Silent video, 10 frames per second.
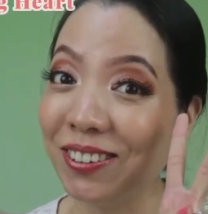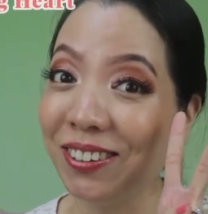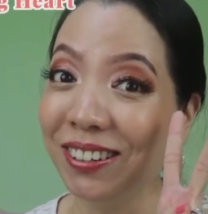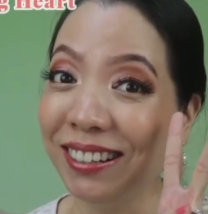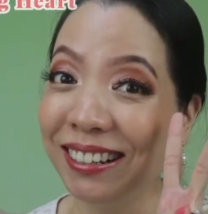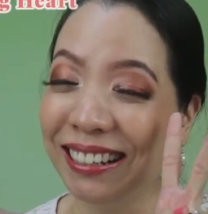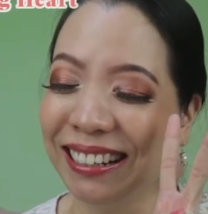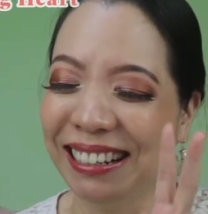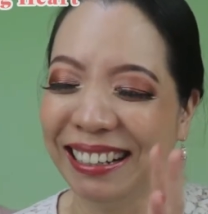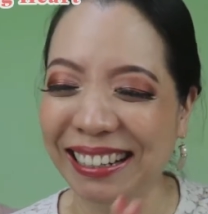old,
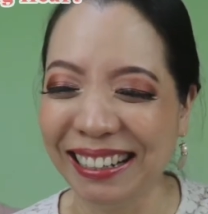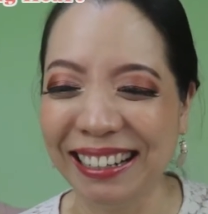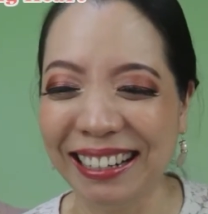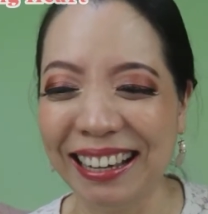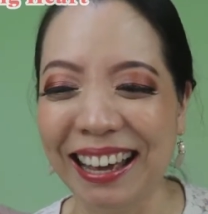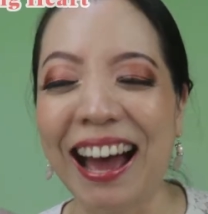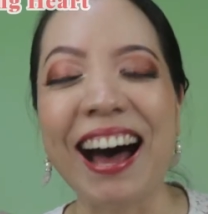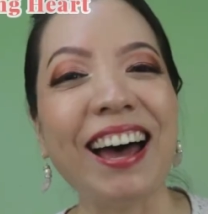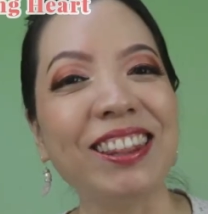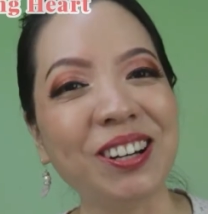
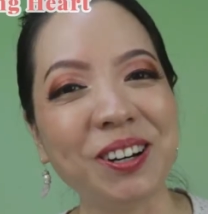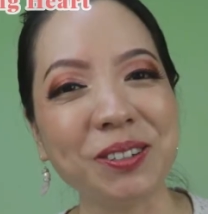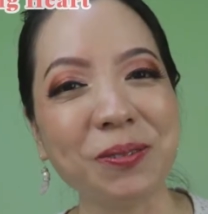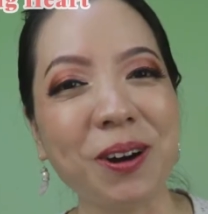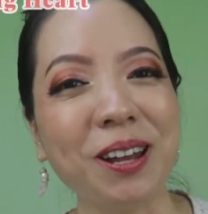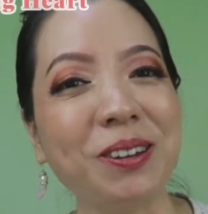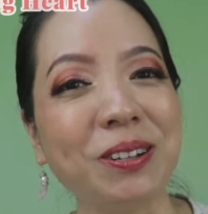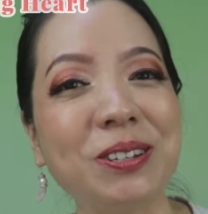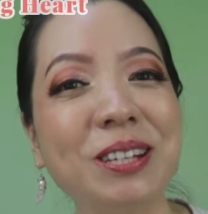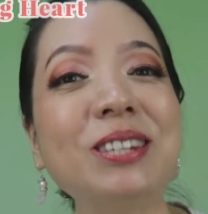I thought why
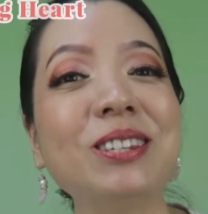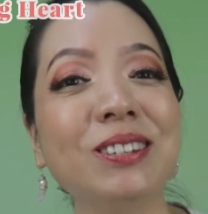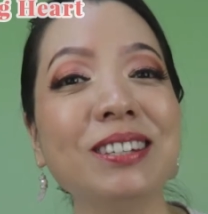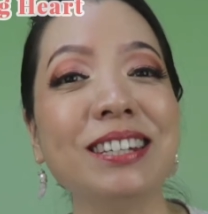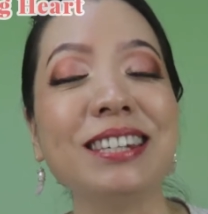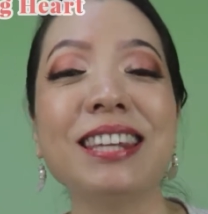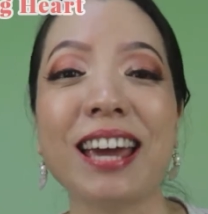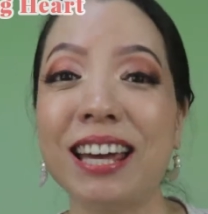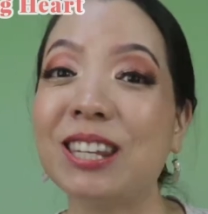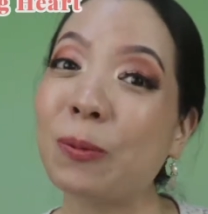not just do this
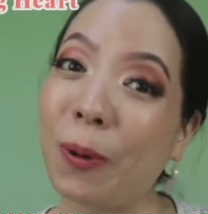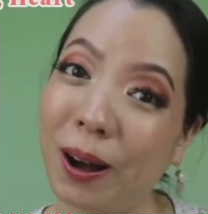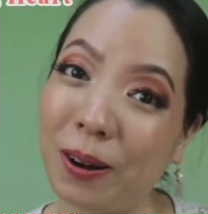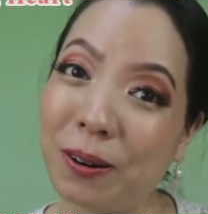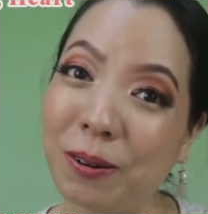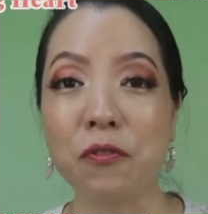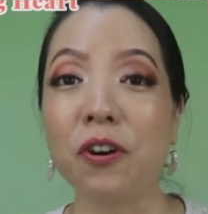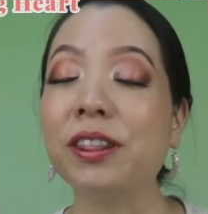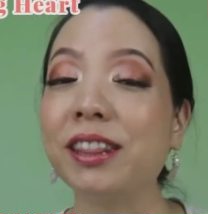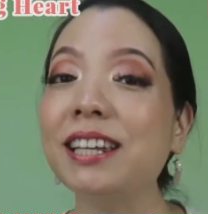tag as well.
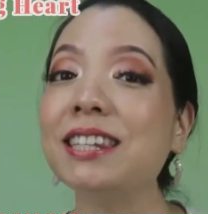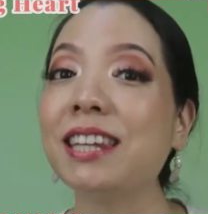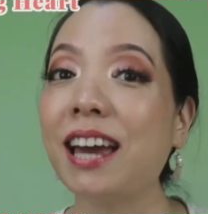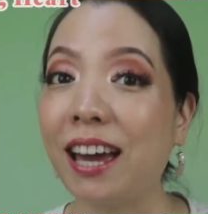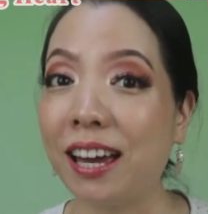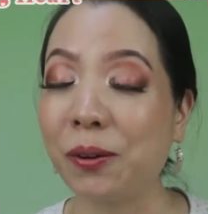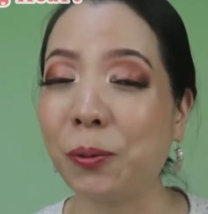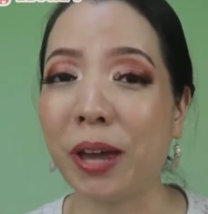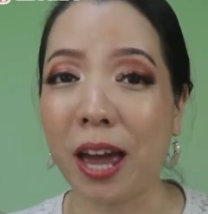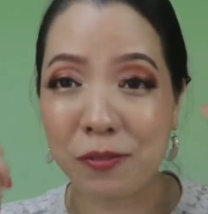For this tag,
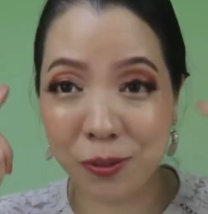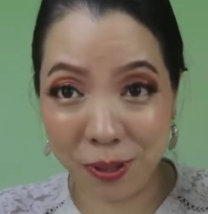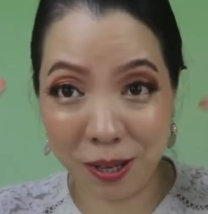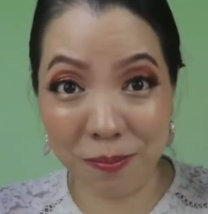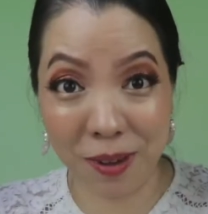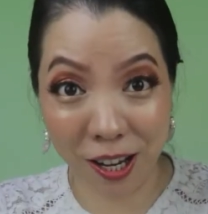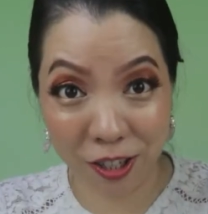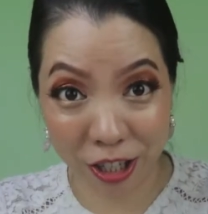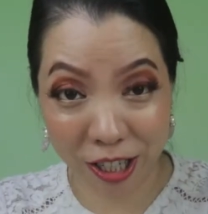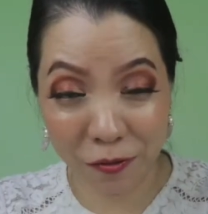we have to
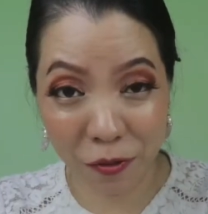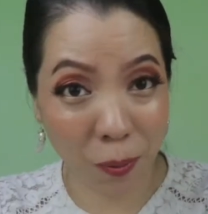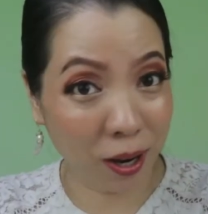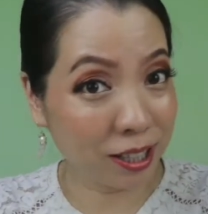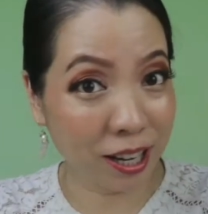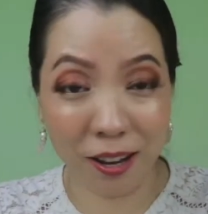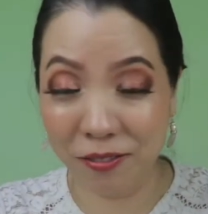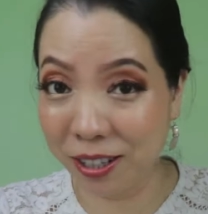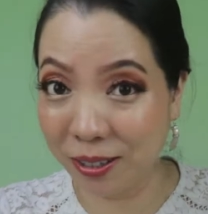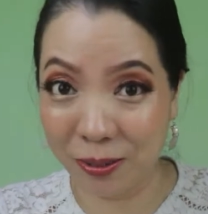imagine for
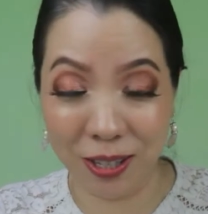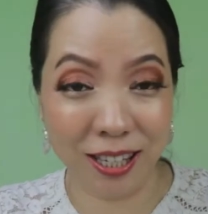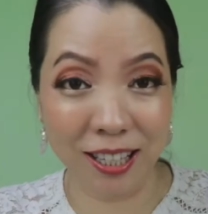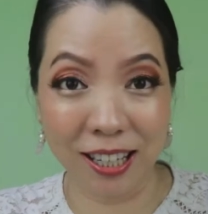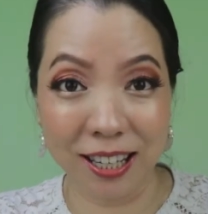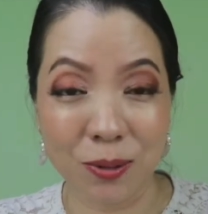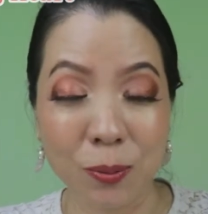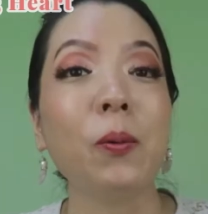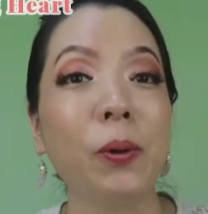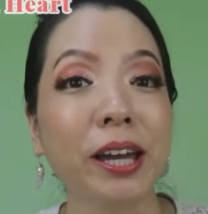whatever the reason is,
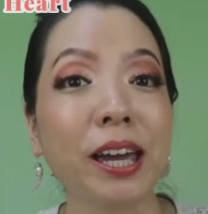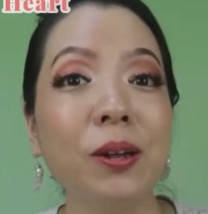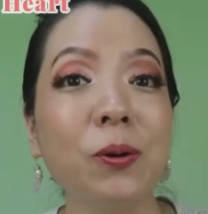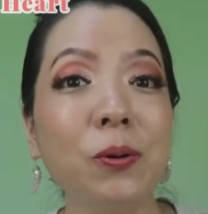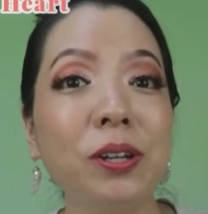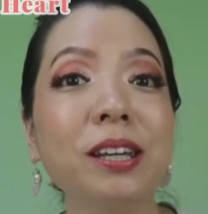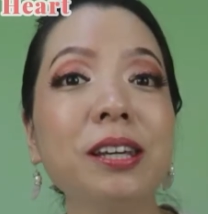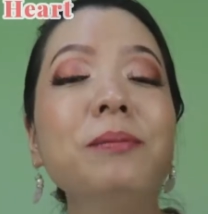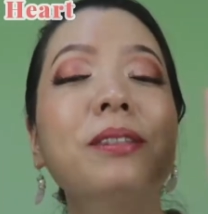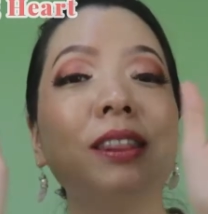we can only
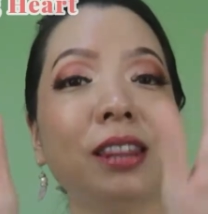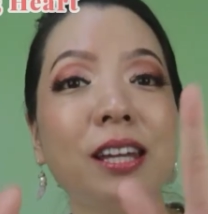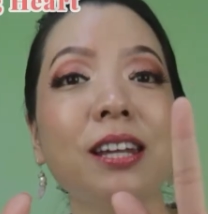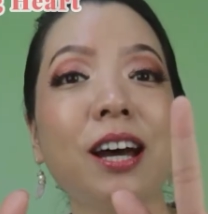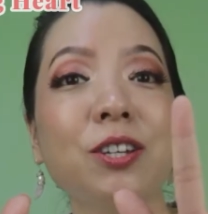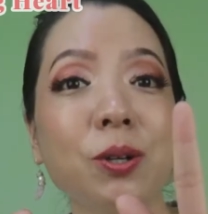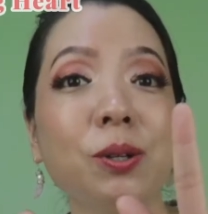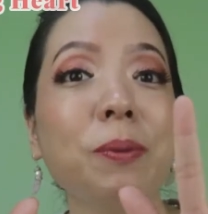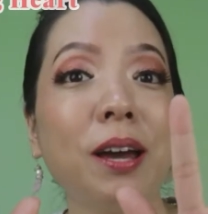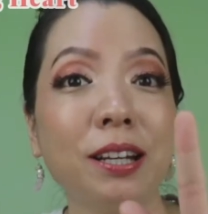keep 10
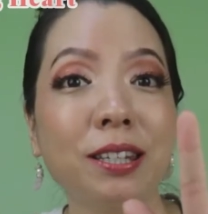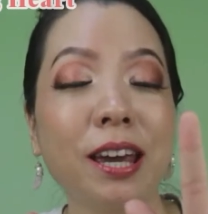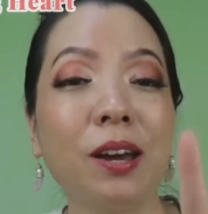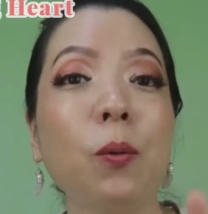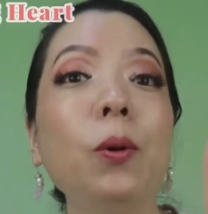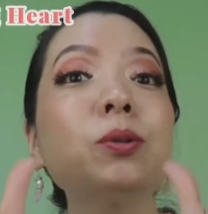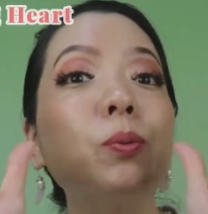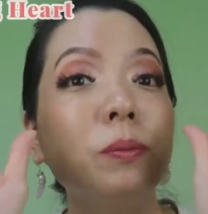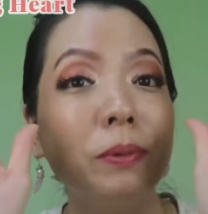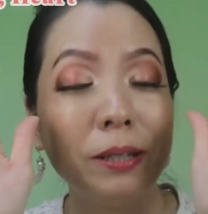eyeshadow palettes and what
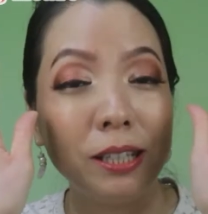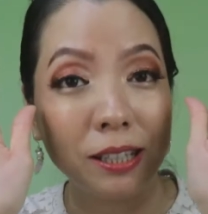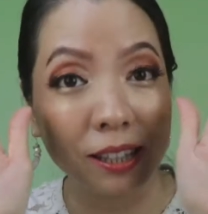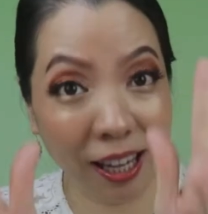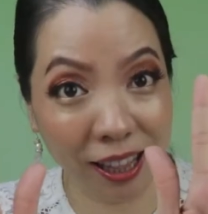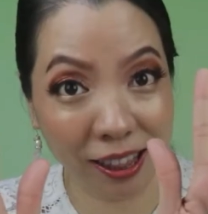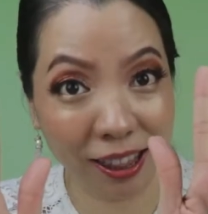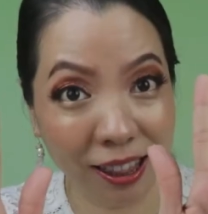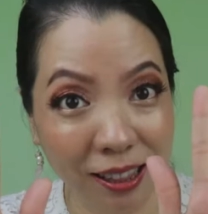will be the 10.